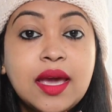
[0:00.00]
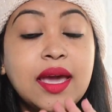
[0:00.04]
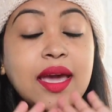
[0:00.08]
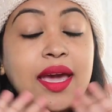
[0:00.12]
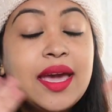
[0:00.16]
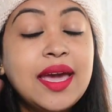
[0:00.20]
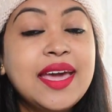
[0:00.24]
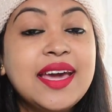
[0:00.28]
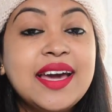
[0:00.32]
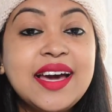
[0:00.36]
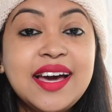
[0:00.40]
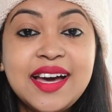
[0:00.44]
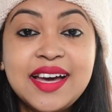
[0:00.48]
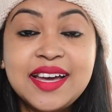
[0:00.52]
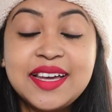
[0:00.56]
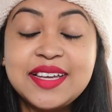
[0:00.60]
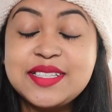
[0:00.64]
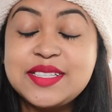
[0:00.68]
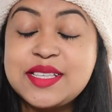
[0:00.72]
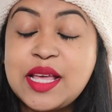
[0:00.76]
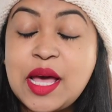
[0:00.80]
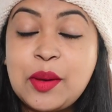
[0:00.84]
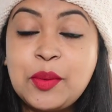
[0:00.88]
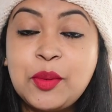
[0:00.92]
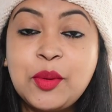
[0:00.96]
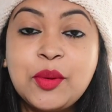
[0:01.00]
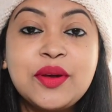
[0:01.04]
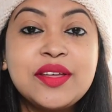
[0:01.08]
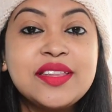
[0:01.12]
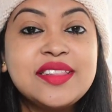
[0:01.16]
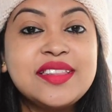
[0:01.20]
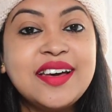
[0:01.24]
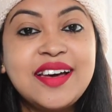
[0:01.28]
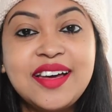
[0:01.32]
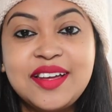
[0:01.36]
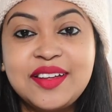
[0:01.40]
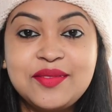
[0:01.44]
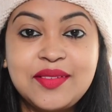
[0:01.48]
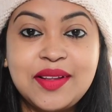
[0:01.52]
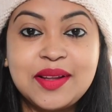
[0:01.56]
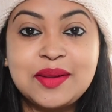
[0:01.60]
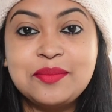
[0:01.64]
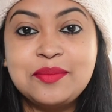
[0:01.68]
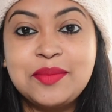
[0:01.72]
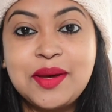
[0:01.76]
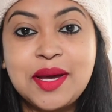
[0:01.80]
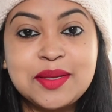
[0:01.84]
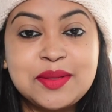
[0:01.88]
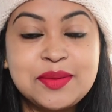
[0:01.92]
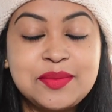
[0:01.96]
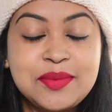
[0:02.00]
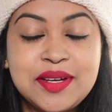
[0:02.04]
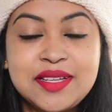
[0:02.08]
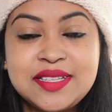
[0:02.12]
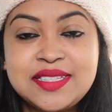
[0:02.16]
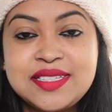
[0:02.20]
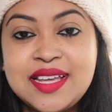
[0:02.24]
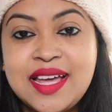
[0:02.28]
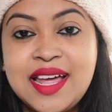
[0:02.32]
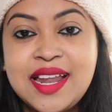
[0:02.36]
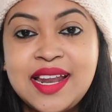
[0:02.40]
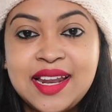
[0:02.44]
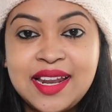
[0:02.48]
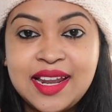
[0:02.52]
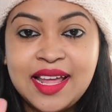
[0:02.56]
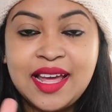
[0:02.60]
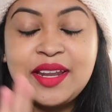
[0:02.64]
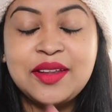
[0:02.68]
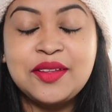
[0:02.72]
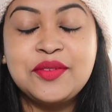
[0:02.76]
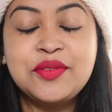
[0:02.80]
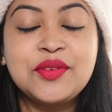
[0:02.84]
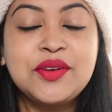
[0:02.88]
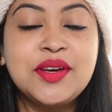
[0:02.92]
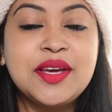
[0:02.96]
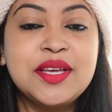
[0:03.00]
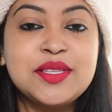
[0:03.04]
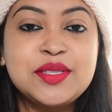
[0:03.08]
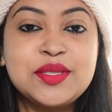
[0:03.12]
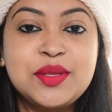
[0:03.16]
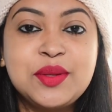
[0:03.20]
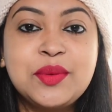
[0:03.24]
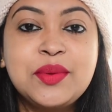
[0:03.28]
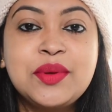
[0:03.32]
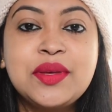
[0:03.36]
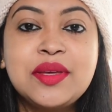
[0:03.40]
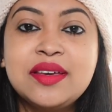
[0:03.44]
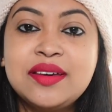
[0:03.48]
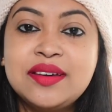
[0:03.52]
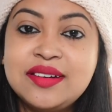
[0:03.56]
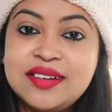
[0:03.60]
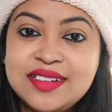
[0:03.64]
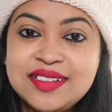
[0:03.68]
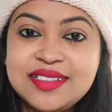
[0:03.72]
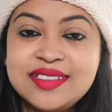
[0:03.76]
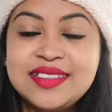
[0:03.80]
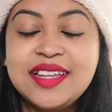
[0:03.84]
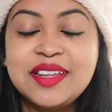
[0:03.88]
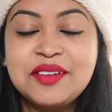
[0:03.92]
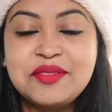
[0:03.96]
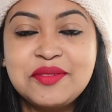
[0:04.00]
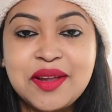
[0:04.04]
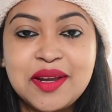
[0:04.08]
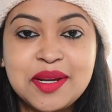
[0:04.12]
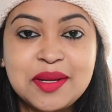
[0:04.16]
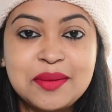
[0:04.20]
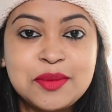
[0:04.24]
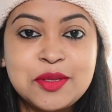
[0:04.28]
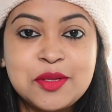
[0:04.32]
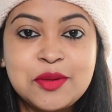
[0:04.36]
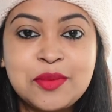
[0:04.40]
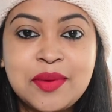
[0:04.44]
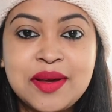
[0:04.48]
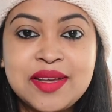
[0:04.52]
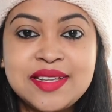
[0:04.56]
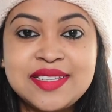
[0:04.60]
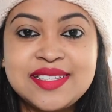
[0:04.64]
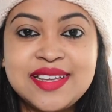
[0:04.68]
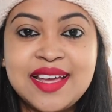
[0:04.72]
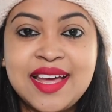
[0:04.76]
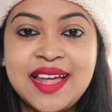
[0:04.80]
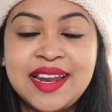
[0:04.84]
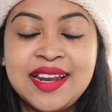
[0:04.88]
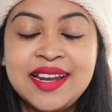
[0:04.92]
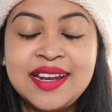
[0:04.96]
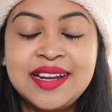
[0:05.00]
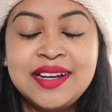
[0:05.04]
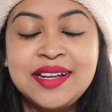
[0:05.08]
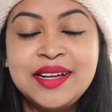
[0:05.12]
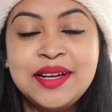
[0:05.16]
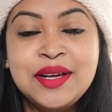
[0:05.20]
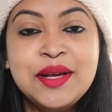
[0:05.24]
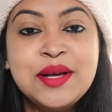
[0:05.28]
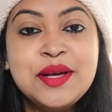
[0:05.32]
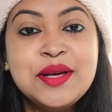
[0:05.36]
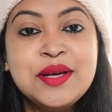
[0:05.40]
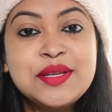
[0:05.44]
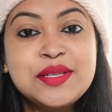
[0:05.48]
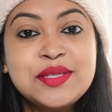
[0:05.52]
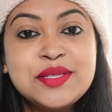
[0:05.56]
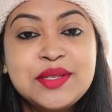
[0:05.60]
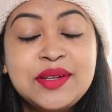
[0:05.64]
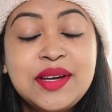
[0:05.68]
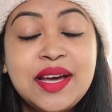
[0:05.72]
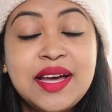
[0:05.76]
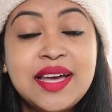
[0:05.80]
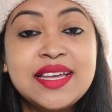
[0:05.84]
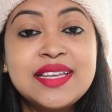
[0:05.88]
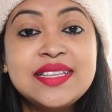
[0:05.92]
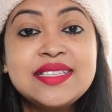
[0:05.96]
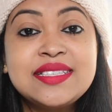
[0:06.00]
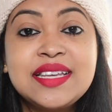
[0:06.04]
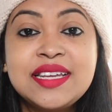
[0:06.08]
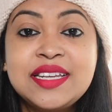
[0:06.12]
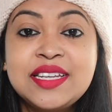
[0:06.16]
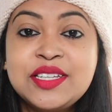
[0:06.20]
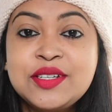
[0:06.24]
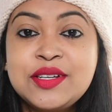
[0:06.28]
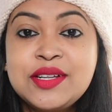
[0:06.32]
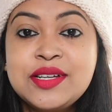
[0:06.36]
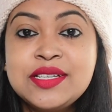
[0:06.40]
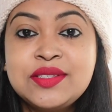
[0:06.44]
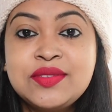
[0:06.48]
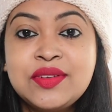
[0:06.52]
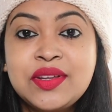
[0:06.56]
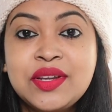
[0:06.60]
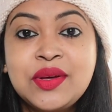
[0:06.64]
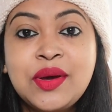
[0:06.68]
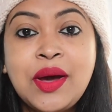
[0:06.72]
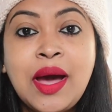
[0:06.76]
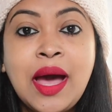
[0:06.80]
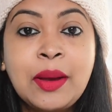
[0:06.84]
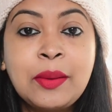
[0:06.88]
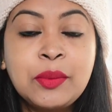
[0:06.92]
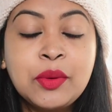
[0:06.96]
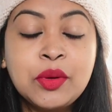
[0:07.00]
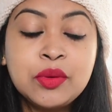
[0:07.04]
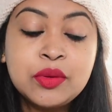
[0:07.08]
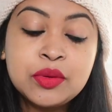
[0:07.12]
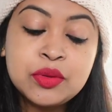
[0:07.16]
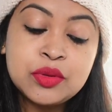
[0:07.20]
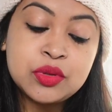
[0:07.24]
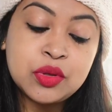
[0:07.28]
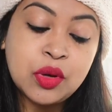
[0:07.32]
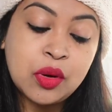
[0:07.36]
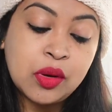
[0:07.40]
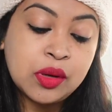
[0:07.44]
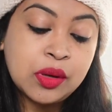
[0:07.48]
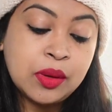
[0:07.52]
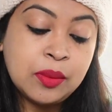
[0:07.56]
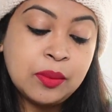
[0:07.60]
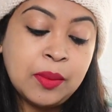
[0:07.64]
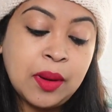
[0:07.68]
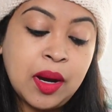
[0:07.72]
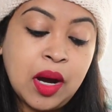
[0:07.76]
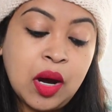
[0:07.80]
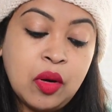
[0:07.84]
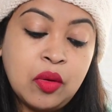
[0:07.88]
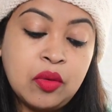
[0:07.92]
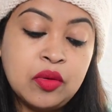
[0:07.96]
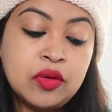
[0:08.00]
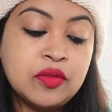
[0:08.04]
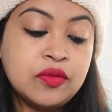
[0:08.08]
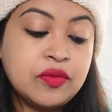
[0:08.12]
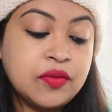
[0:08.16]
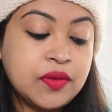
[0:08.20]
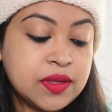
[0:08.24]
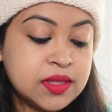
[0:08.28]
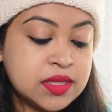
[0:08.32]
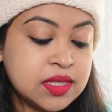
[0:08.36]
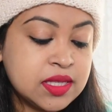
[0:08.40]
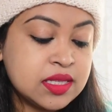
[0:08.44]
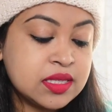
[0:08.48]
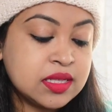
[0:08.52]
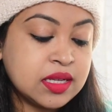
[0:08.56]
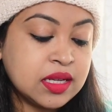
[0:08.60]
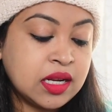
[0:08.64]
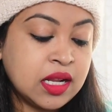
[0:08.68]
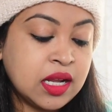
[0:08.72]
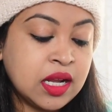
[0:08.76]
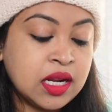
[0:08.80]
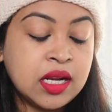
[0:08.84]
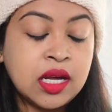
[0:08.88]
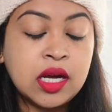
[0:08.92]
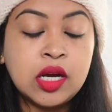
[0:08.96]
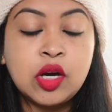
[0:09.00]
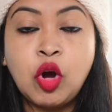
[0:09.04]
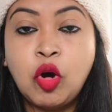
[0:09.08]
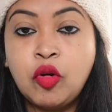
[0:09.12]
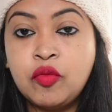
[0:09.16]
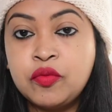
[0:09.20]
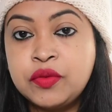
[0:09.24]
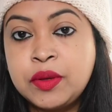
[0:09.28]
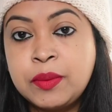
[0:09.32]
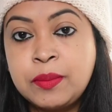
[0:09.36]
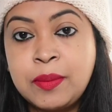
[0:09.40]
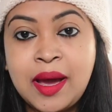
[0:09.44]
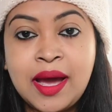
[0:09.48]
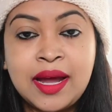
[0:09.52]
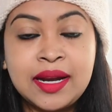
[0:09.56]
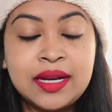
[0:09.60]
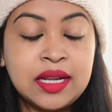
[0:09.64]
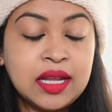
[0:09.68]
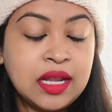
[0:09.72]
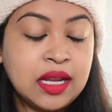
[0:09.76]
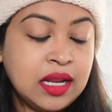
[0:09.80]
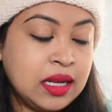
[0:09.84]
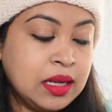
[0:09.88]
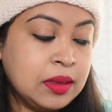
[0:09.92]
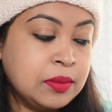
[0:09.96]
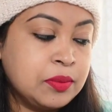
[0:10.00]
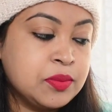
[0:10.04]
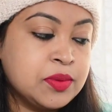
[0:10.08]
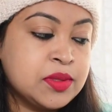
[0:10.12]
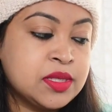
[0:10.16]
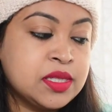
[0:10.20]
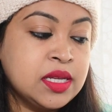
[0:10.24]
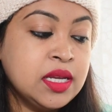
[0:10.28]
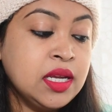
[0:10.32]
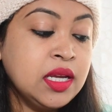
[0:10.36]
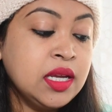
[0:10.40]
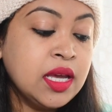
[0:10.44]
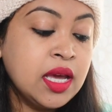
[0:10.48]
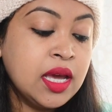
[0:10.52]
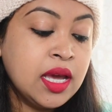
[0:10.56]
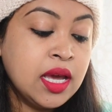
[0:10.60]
Hey guys, I'm Ankita and welcome back to my channel, and if you guys new here then welcome to my channel. So guys, in today's video I'm going to talk about Faces Canada Comfy Matte Lipstick.